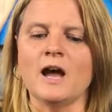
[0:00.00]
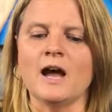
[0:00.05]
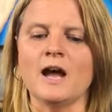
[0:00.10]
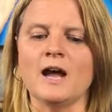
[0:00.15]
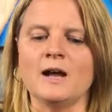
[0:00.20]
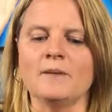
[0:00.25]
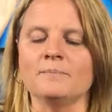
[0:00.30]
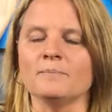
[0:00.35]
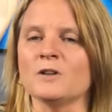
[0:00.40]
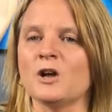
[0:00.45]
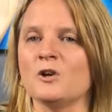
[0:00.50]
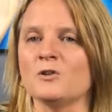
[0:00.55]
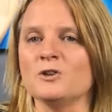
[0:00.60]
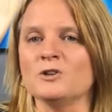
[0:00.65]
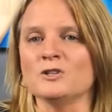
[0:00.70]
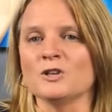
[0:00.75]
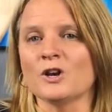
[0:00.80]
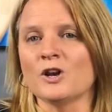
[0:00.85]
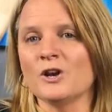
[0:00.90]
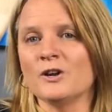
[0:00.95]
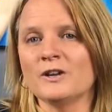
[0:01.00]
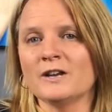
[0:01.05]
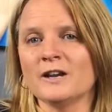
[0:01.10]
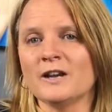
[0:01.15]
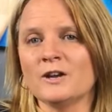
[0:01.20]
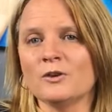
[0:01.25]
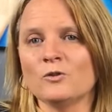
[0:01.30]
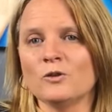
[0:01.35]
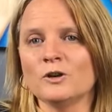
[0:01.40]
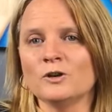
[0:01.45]
I'll use a
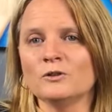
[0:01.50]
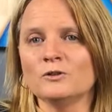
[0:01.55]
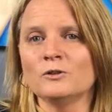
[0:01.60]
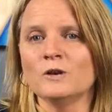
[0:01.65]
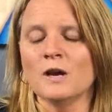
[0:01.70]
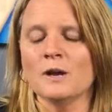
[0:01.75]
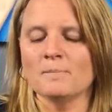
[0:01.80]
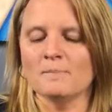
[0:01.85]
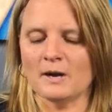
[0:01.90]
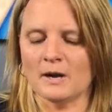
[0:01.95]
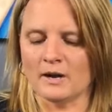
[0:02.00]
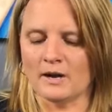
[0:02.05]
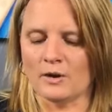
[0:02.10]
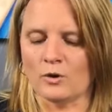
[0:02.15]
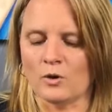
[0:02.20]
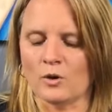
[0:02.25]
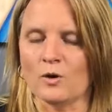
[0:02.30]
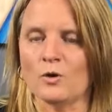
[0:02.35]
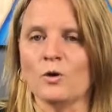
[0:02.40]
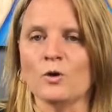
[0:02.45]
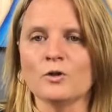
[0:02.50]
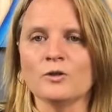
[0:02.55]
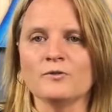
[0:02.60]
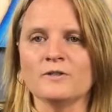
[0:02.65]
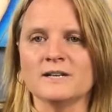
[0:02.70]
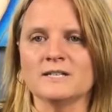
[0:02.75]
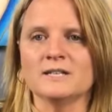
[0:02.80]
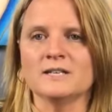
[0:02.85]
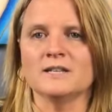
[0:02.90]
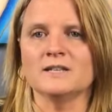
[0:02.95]
coconut oil, but all the
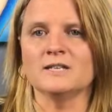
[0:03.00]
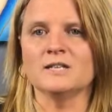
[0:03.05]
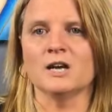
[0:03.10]
rest of